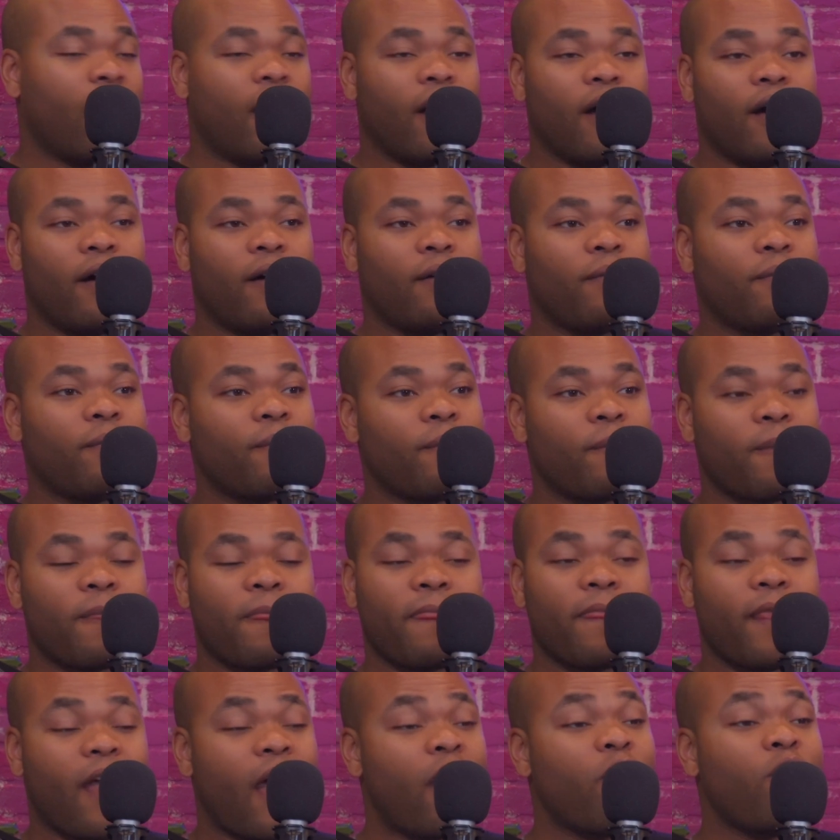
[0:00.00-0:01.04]

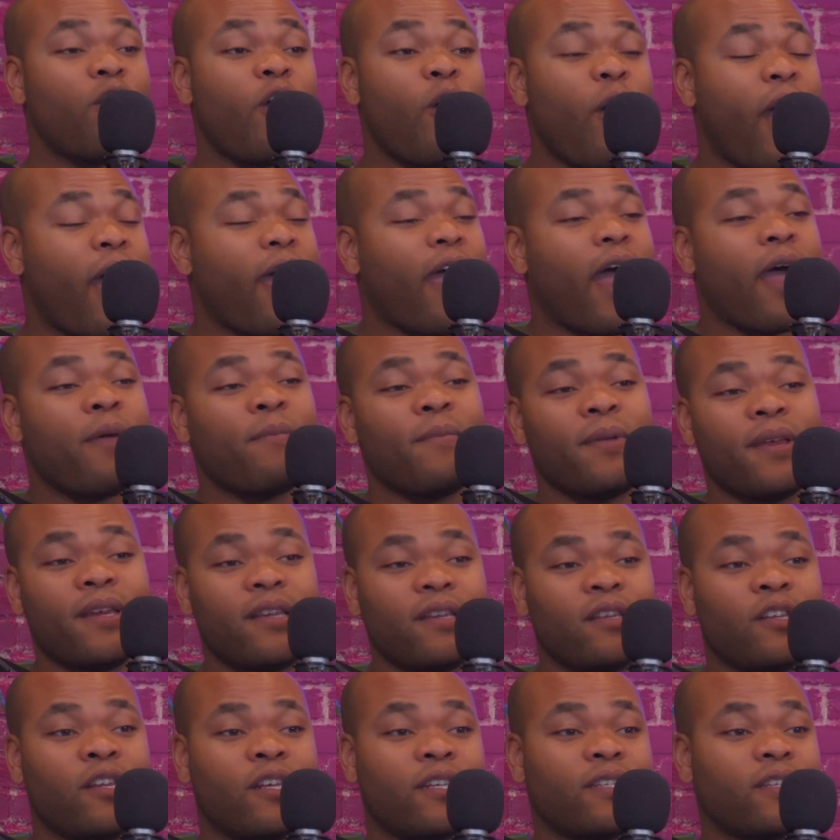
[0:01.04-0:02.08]
I don't know. I
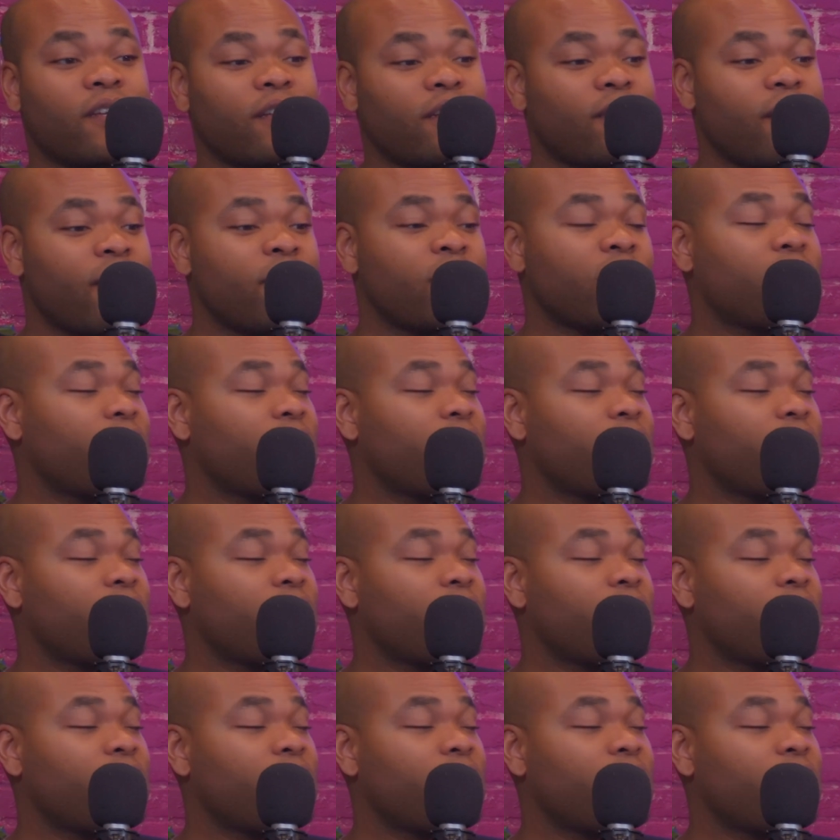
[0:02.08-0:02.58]
mean, listen,